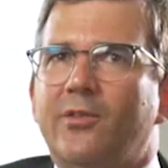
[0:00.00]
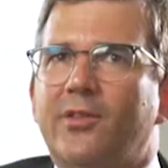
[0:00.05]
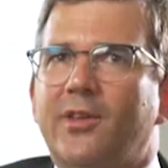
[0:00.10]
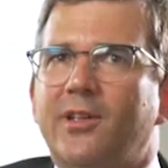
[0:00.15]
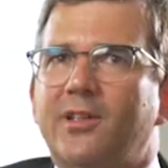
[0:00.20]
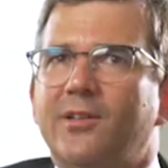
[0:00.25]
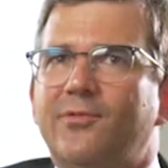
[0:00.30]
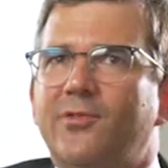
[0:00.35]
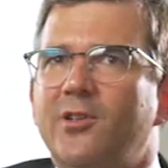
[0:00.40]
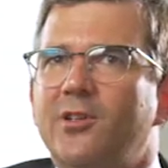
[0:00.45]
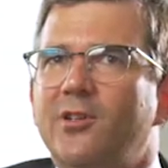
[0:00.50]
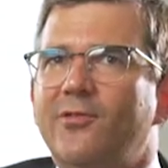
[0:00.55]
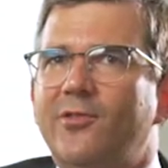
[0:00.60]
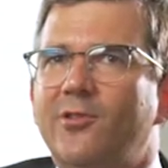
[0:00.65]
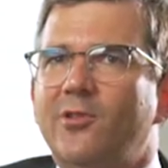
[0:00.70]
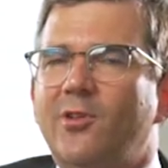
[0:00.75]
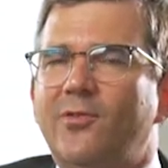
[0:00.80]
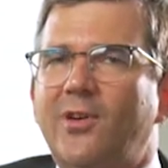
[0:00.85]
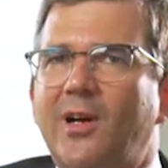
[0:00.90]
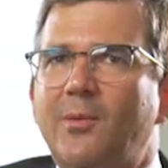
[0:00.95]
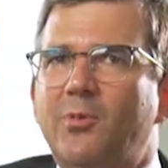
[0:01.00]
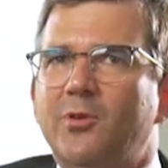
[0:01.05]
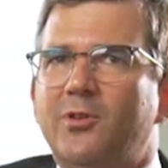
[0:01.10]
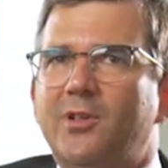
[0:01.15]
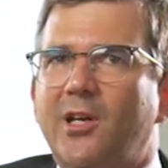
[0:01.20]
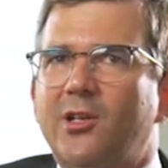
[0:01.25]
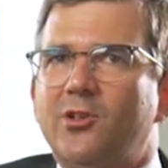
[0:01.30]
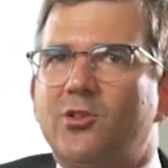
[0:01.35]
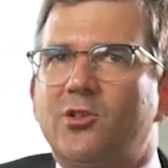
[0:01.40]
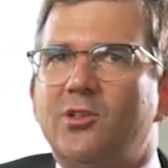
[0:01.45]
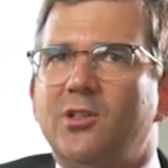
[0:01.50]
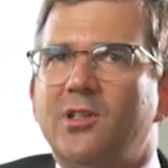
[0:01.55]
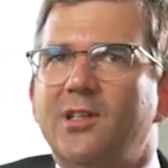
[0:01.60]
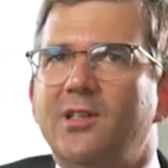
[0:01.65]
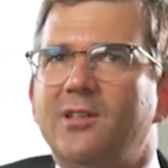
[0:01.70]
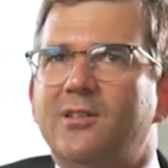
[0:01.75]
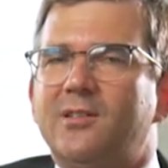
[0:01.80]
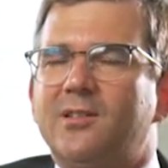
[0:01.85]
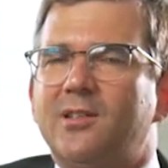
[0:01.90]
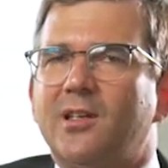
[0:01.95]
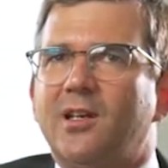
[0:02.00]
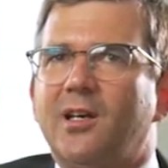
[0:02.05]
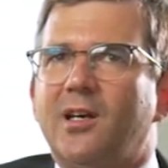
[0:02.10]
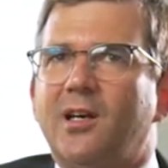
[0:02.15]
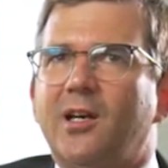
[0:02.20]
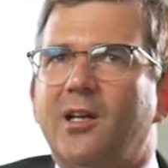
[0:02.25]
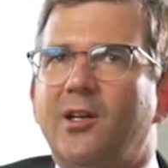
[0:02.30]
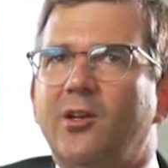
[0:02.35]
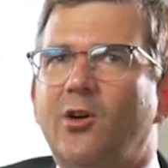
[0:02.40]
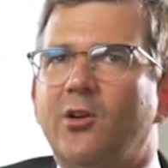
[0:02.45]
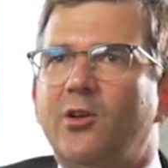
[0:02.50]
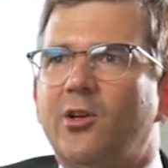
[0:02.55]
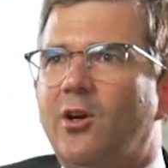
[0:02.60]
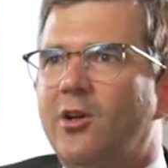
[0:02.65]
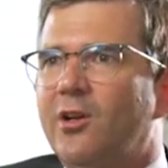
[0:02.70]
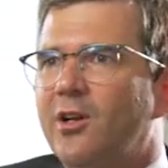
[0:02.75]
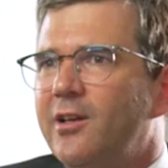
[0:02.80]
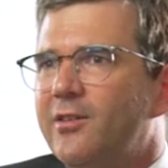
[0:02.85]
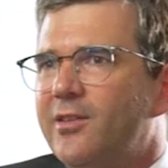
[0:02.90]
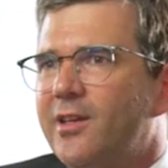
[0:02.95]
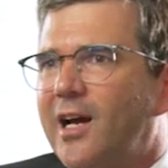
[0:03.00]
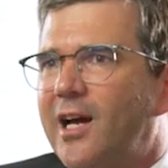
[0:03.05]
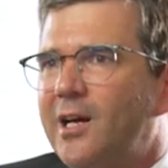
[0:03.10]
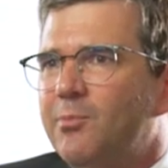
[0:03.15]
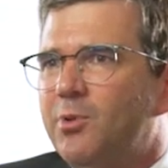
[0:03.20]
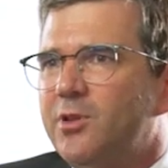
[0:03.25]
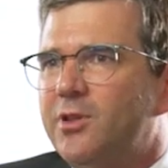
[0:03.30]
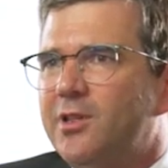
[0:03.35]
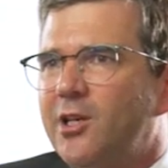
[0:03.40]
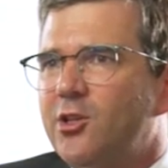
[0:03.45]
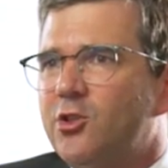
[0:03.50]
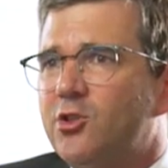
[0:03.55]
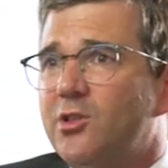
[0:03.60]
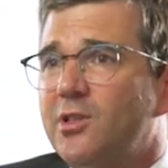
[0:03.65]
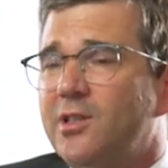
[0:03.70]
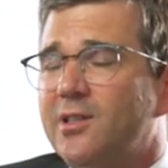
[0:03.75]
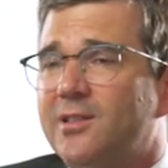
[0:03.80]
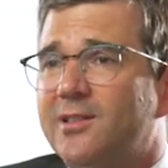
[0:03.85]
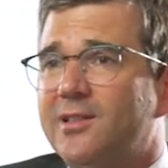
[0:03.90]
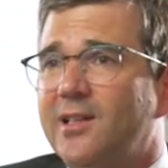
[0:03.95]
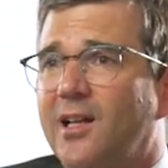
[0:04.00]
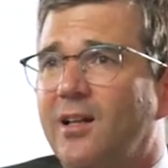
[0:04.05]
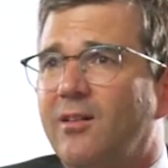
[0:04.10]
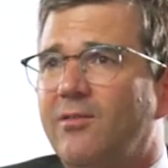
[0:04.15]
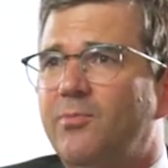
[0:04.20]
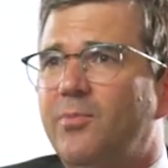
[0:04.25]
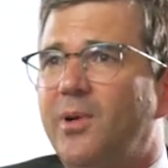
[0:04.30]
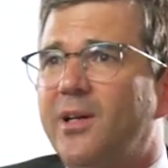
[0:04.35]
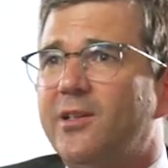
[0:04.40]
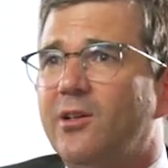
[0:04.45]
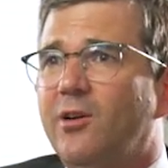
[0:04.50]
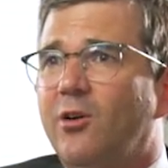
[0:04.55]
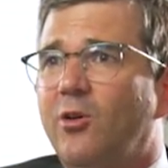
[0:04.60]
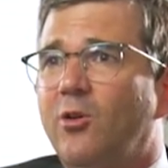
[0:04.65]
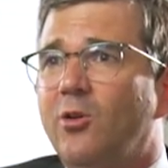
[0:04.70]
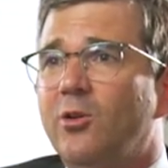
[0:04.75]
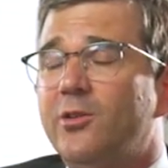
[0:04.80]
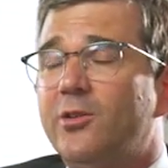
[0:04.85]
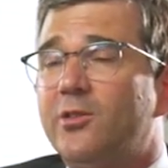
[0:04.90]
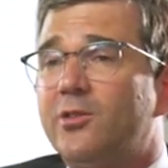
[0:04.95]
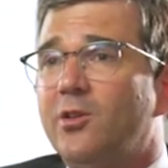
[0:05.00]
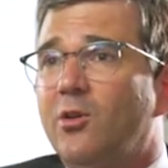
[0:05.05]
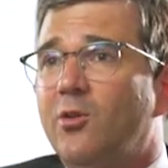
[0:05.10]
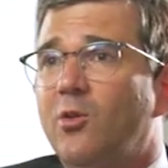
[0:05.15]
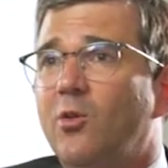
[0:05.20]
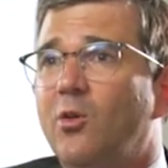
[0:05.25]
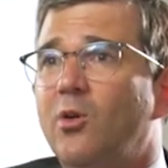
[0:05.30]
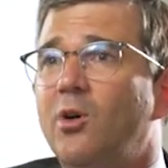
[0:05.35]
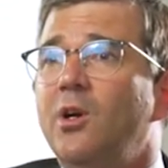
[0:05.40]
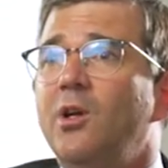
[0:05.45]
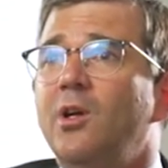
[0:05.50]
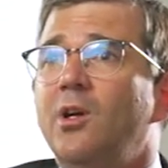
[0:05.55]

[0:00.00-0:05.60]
the definition of hypotension is not only the hypotension itself, but also